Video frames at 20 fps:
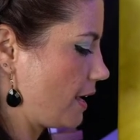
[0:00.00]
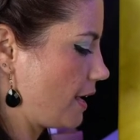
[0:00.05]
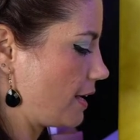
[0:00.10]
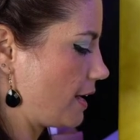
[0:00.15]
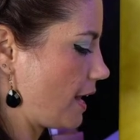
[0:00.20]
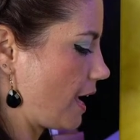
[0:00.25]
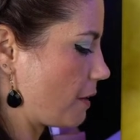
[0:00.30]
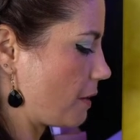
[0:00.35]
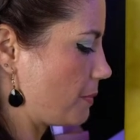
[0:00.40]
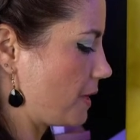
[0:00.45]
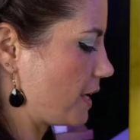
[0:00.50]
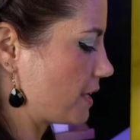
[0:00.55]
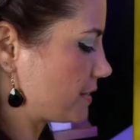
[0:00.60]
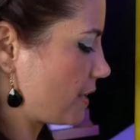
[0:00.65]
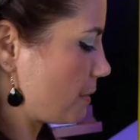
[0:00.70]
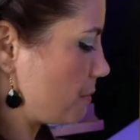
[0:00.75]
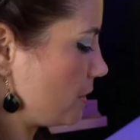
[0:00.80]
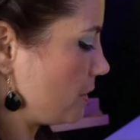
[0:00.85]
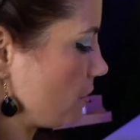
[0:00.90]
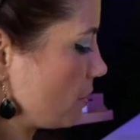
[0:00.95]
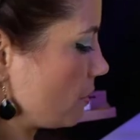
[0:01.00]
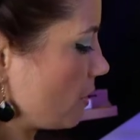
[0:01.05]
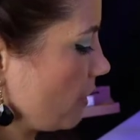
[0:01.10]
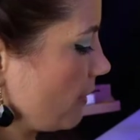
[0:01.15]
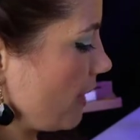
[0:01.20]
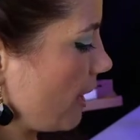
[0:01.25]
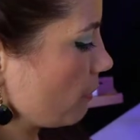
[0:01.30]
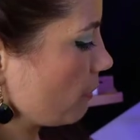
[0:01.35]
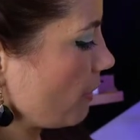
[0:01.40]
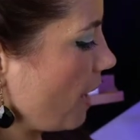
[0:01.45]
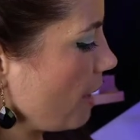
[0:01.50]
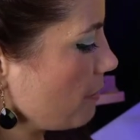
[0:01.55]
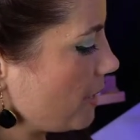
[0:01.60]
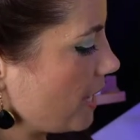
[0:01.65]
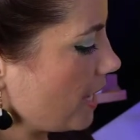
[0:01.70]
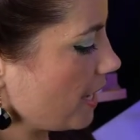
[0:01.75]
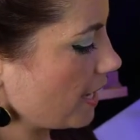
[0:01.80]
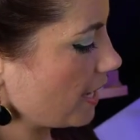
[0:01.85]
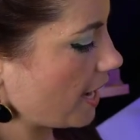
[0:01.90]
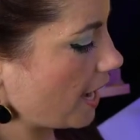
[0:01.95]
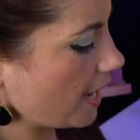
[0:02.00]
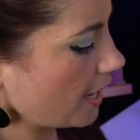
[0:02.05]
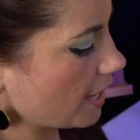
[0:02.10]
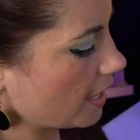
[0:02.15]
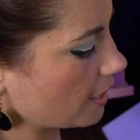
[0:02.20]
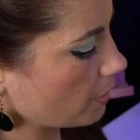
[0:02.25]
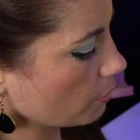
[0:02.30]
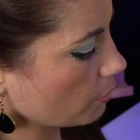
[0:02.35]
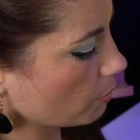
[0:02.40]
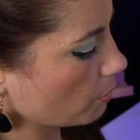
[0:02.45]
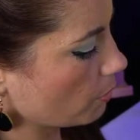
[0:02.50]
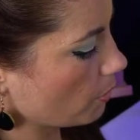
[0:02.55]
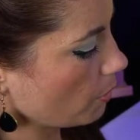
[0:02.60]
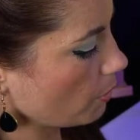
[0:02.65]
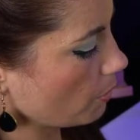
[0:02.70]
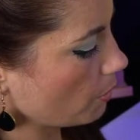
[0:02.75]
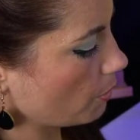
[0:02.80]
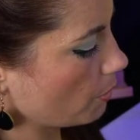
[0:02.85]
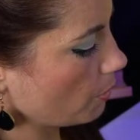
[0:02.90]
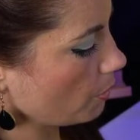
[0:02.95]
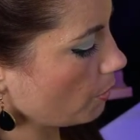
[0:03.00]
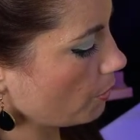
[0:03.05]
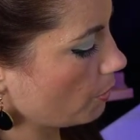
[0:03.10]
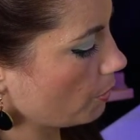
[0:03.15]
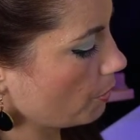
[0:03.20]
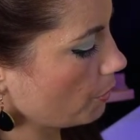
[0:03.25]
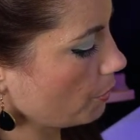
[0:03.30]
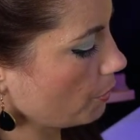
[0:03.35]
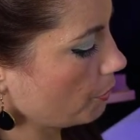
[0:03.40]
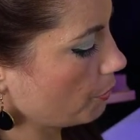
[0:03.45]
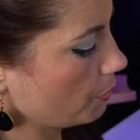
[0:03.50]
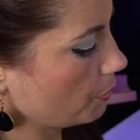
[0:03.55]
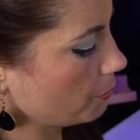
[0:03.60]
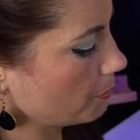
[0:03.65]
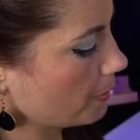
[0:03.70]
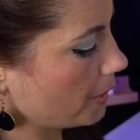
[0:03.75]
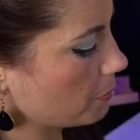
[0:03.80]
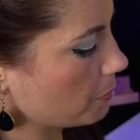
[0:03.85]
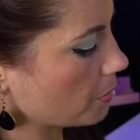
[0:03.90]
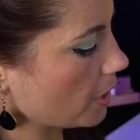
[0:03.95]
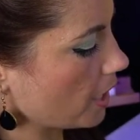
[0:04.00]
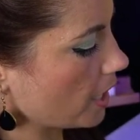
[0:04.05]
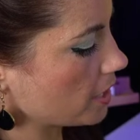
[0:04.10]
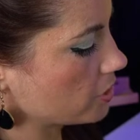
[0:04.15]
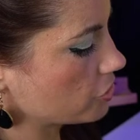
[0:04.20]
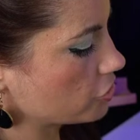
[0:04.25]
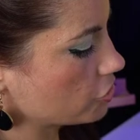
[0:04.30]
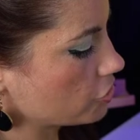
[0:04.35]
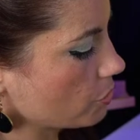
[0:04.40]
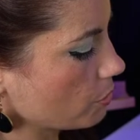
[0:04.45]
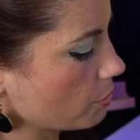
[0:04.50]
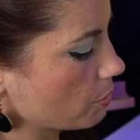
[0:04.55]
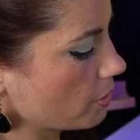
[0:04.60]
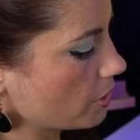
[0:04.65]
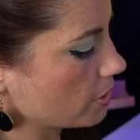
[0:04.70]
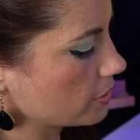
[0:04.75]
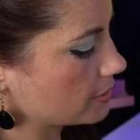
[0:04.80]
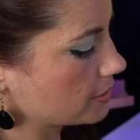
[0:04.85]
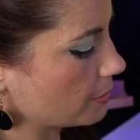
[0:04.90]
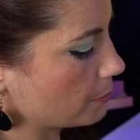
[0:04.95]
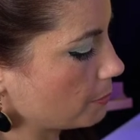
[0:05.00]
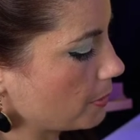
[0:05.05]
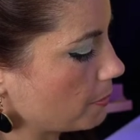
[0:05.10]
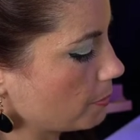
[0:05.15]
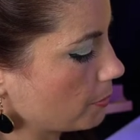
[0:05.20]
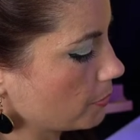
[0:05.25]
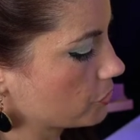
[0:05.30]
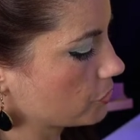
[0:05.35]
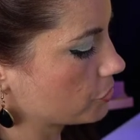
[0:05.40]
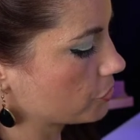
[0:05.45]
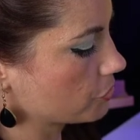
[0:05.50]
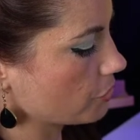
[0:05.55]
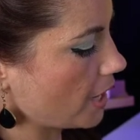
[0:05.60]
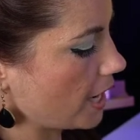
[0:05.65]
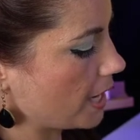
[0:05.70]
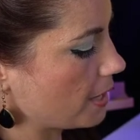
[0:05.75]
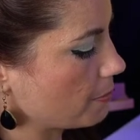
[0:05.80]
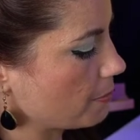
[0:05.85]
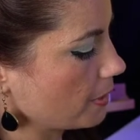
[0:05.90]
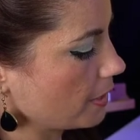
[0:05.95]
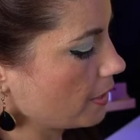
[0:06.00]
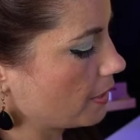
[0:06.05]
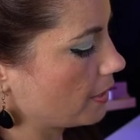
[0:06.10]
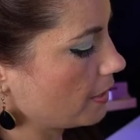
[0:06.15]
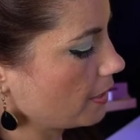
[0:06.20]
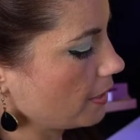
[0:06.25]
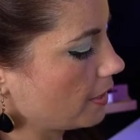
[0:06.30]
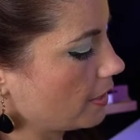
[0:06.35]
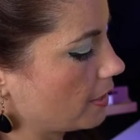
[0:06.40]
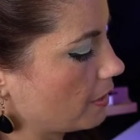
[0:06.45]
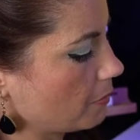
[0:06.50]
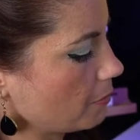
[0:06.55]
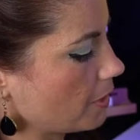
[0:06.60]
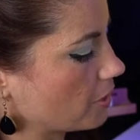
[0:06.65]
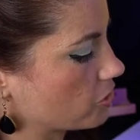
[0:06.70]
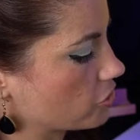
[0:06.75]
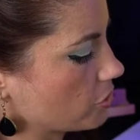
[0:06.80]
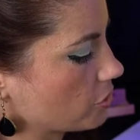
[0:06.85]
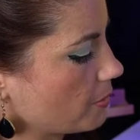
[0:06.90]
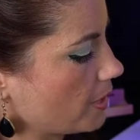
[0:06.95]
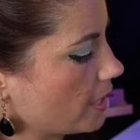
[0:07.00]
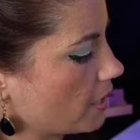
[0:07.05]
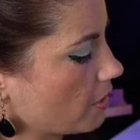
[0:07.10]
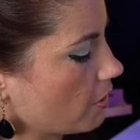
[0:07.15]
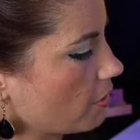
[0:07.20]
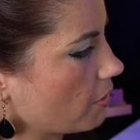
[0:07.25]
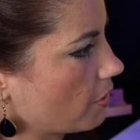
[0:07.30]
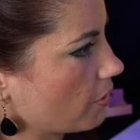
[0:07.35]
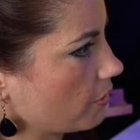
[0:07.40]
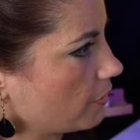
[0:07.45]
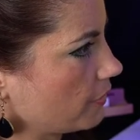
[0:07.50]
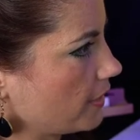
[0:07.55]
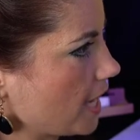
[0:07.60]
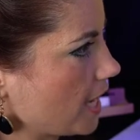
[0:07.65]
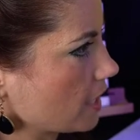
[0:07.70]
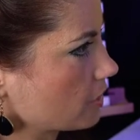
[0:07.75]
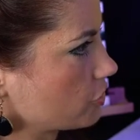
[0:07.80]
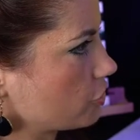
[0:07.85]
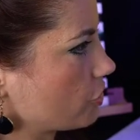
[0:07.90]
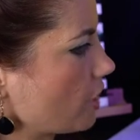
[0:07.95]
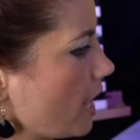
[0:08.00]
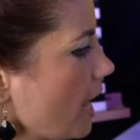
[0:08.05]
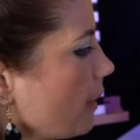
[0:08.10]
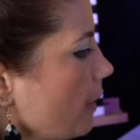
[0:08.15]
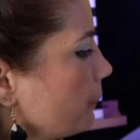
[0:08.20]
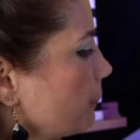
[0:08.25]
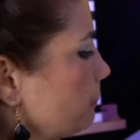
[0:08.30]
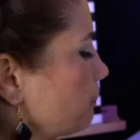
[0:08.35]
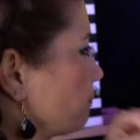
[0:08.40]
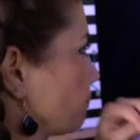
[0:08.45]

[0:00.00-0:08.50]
Now, because I've been doing all that rubbing, I gotta roll my brush, or some people scrape, make sure we get all the extra out.